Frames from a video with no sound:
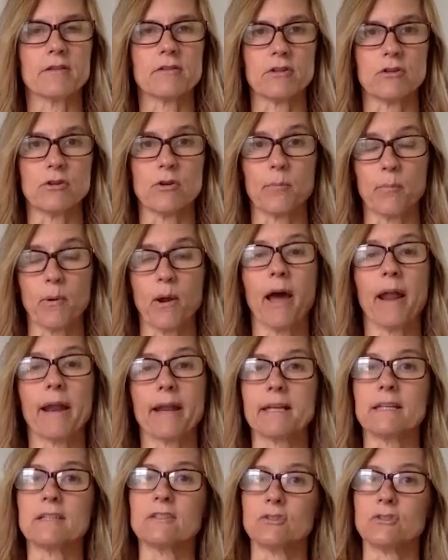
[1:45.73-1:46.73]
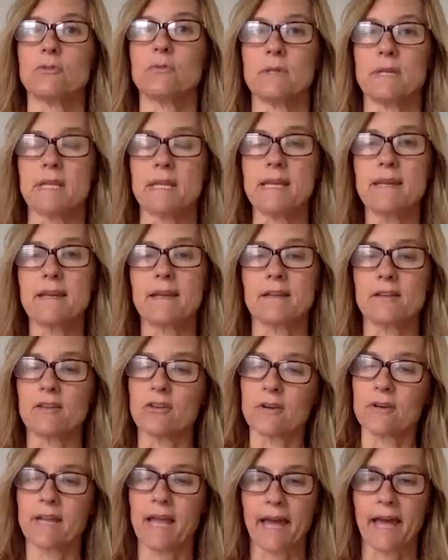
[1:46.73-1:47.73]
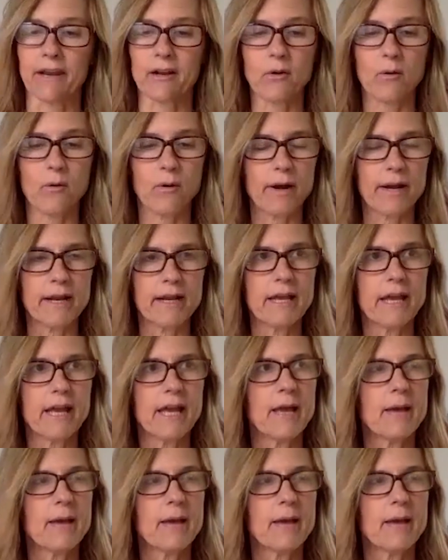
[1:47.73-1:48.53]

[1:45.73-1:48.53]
your product is unique in your category.